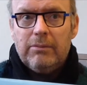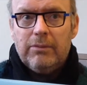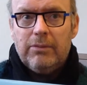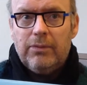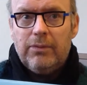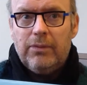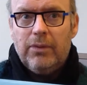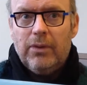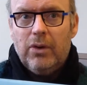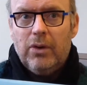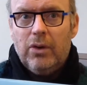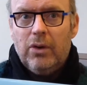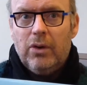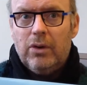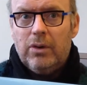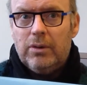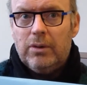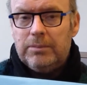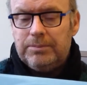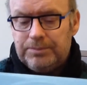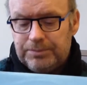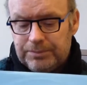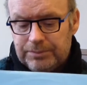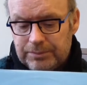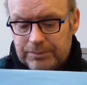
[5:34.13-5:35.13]

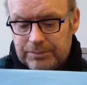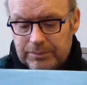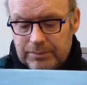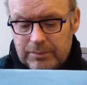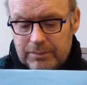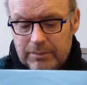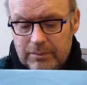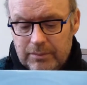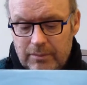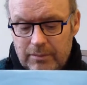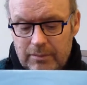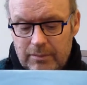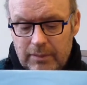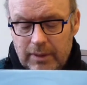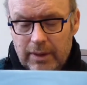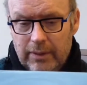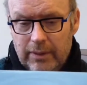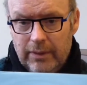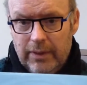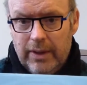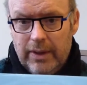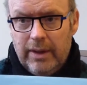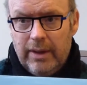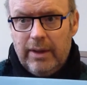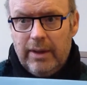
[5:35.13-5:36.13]
for
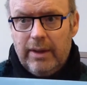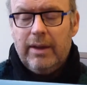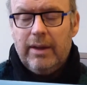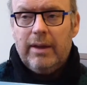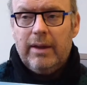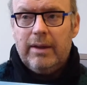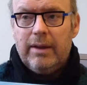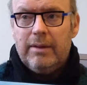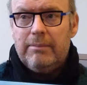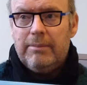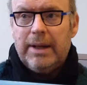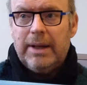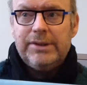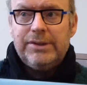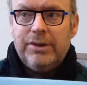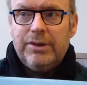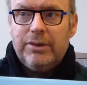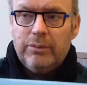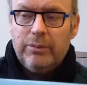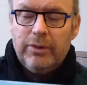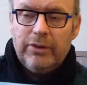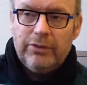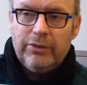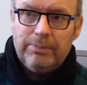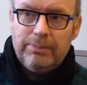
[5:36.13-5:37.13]
the Magic
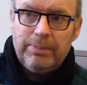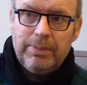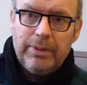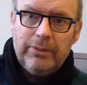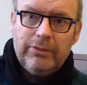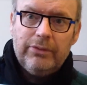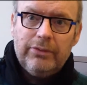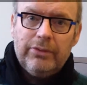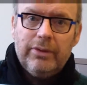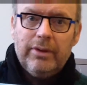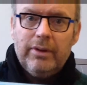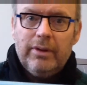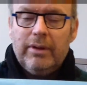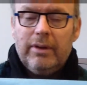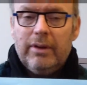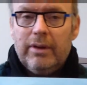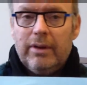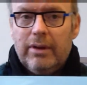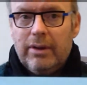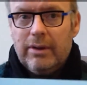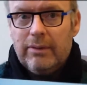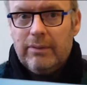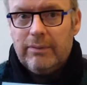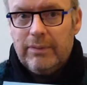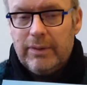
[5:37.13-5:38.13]
Whispers
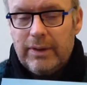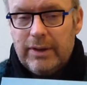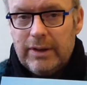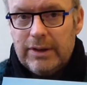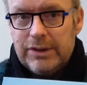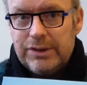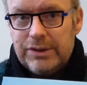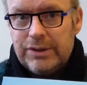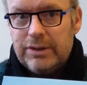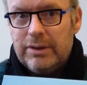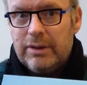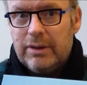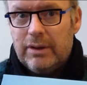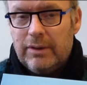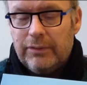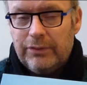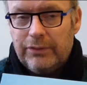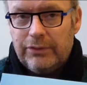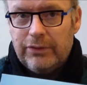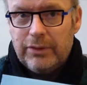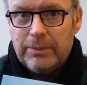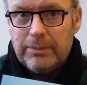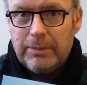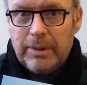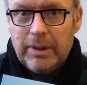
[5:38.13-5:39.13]
version of
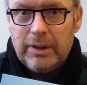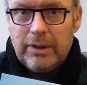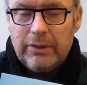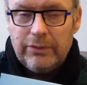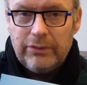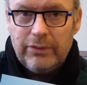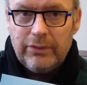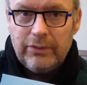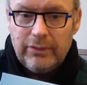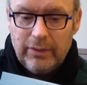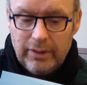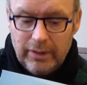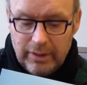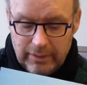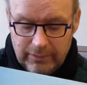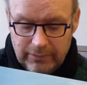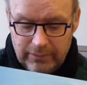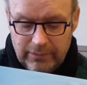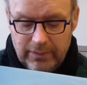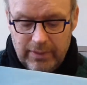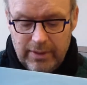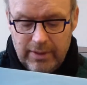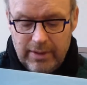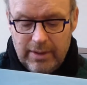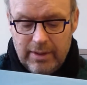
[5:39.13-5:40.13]
Someone Else's Love,
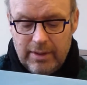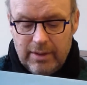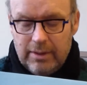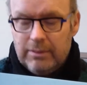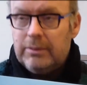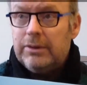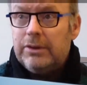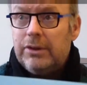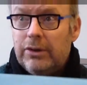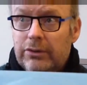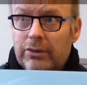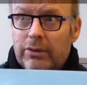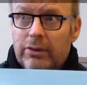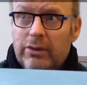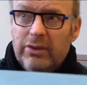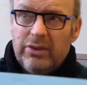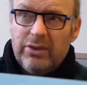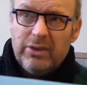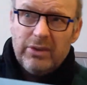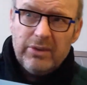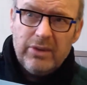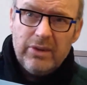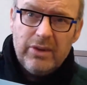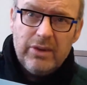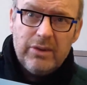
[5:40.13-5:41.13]
which is also
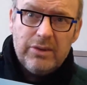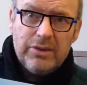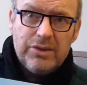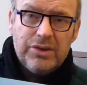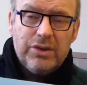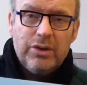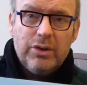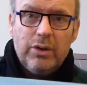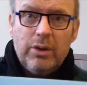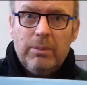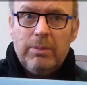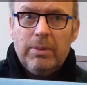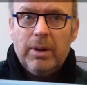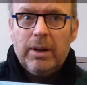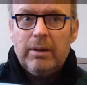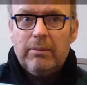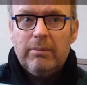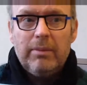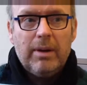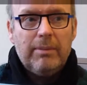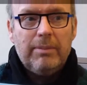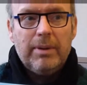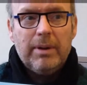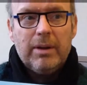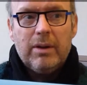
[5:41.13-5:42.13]
on YouTube, and
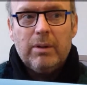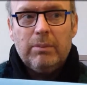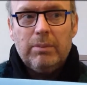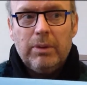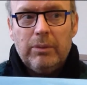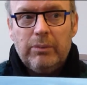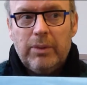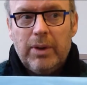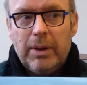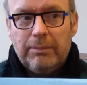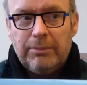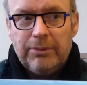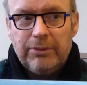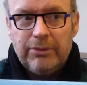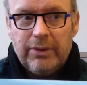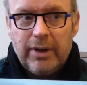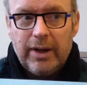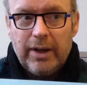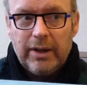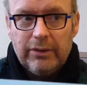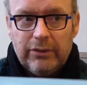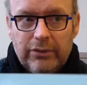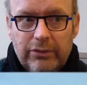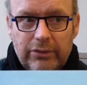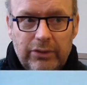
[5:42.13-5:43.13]
maybe a couple of
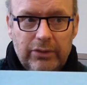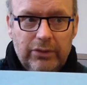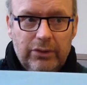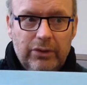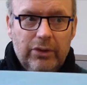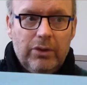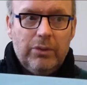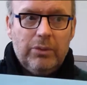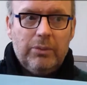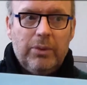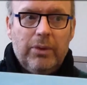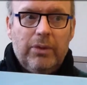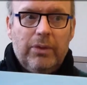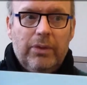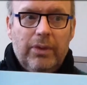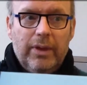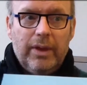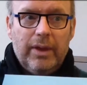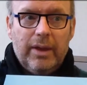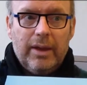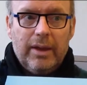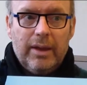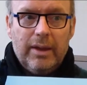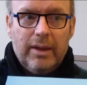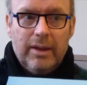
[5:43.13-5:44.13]
websites to do with
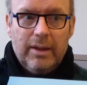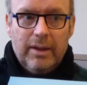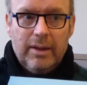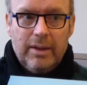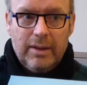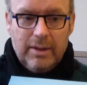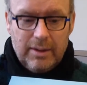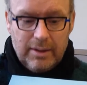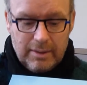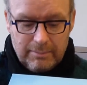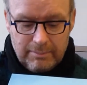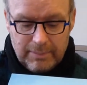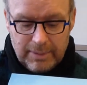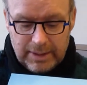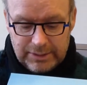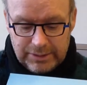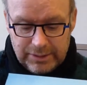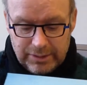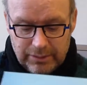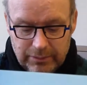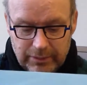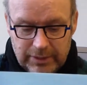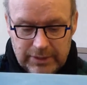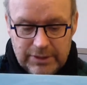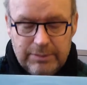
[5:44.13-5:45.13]
the
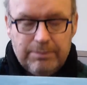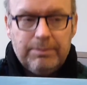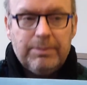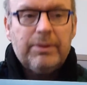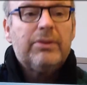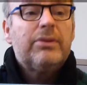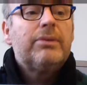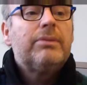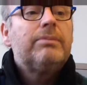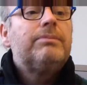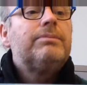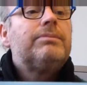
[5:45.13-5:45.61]
Magic Whispers.